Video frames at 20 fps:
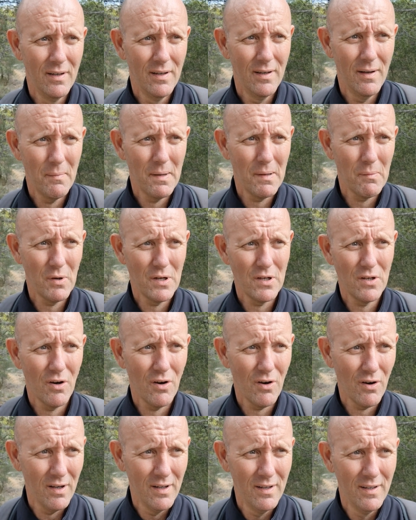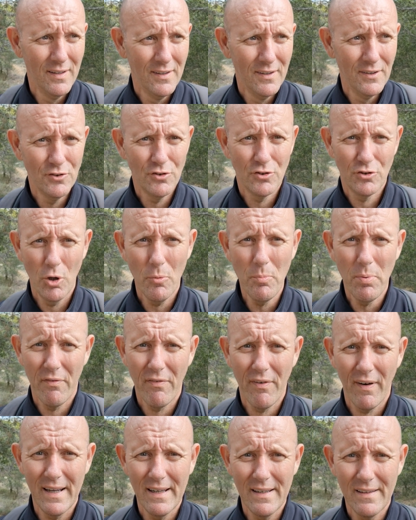I mean, when you're
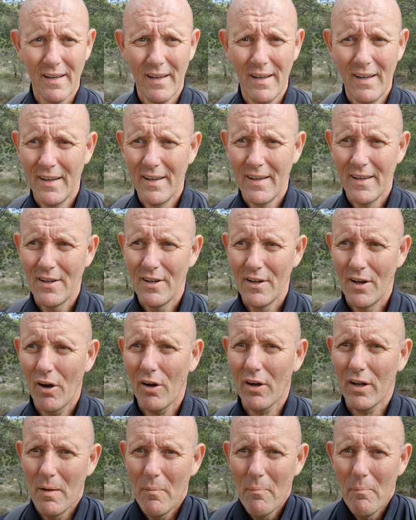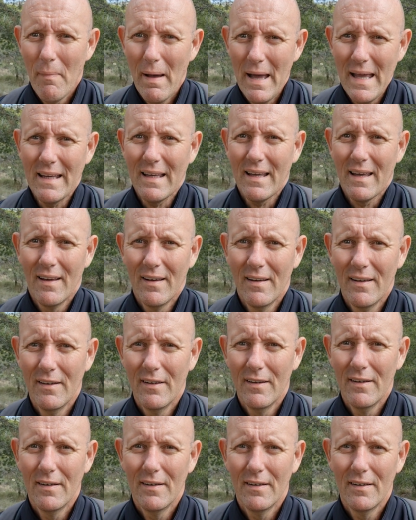stupefied, you're not going to make
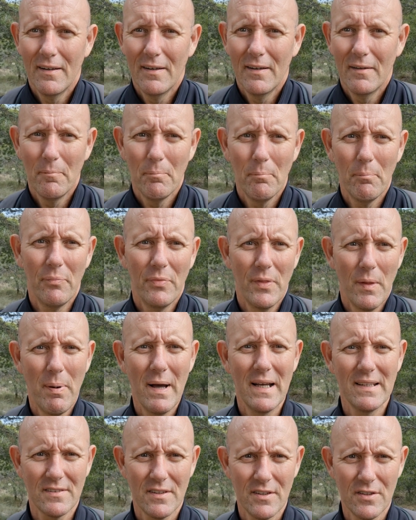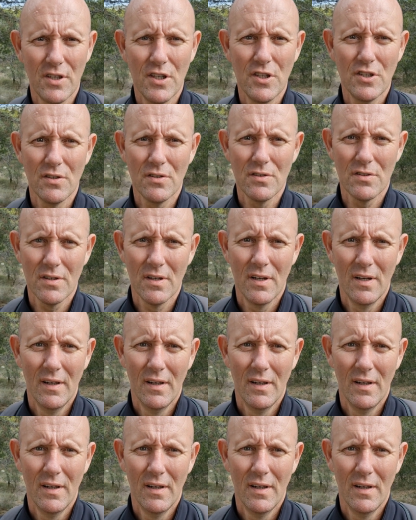the best decisions